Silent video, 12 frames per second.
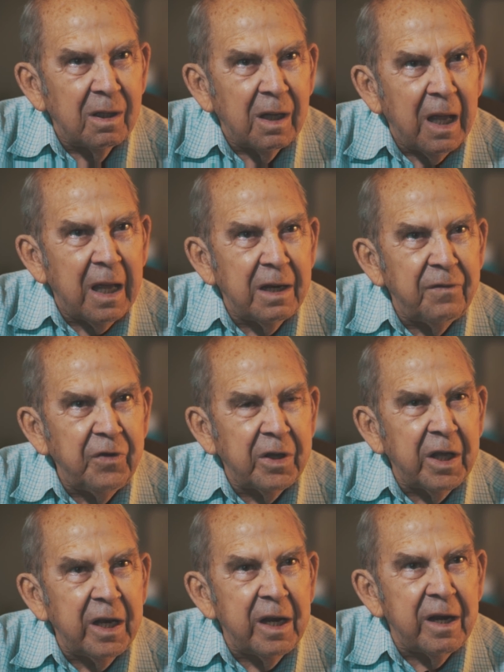And if you
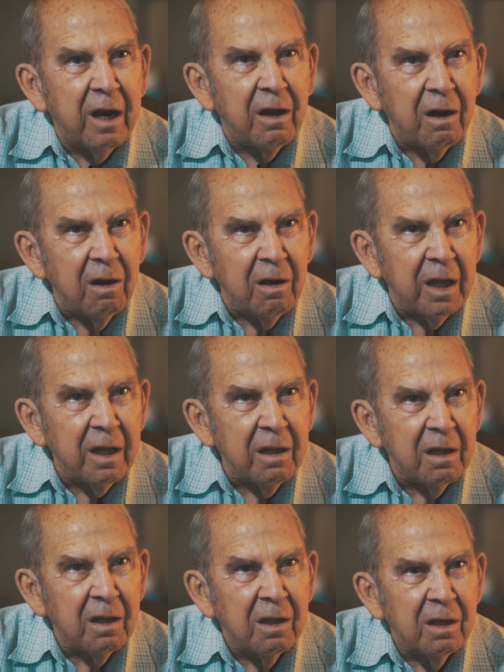get in there early,
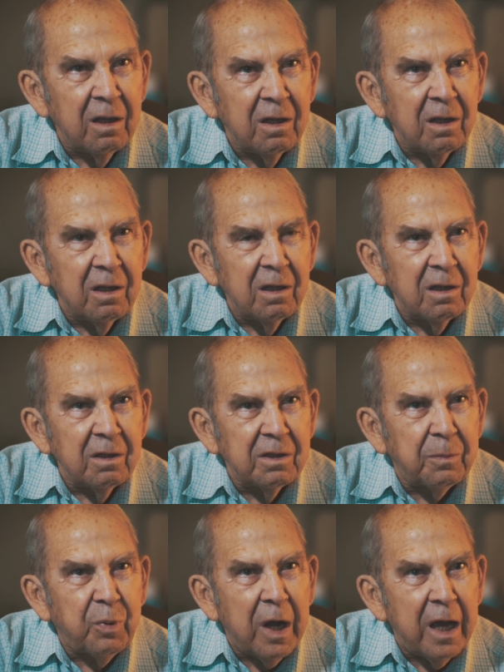
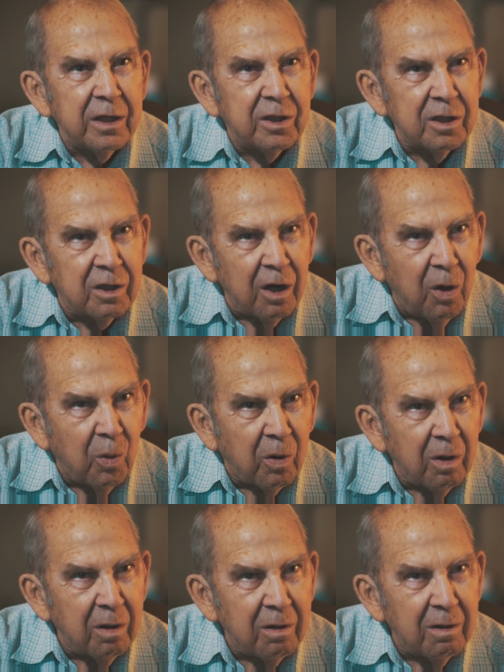the price is
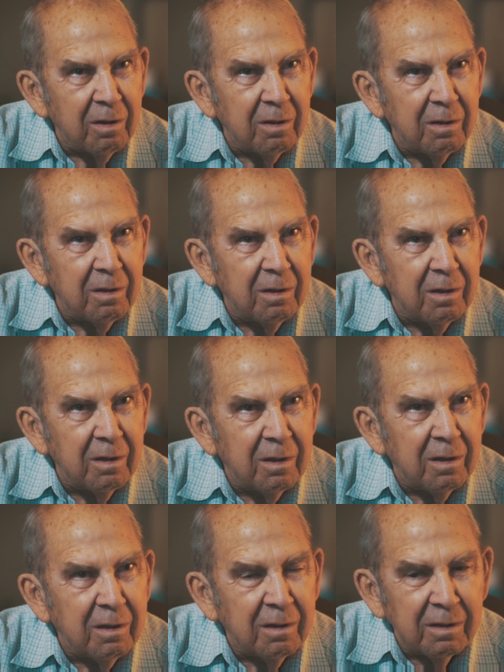lower.
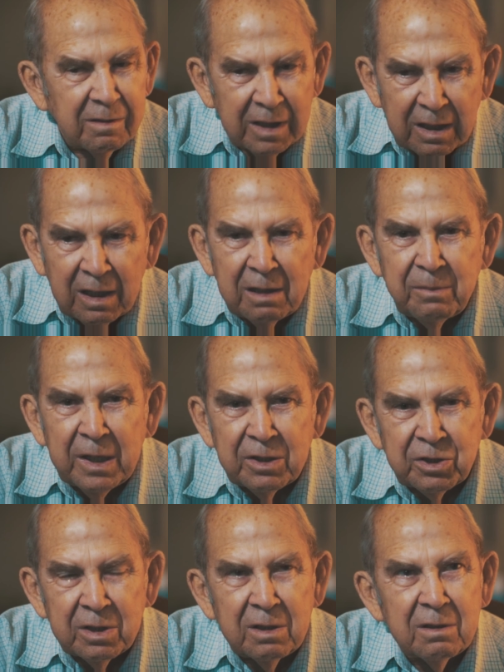Yeah, it
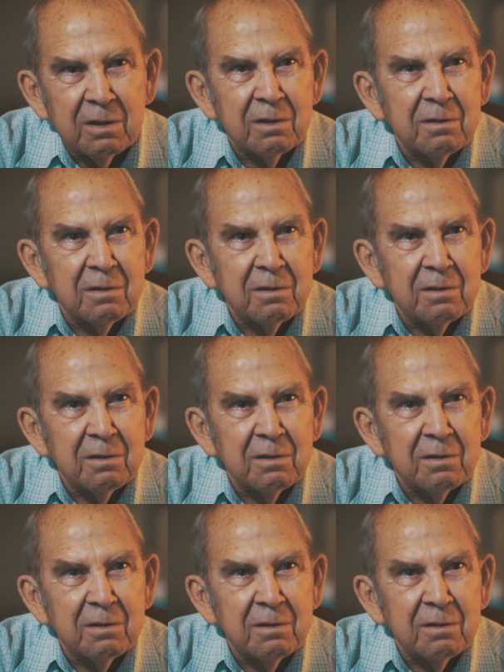makes sense.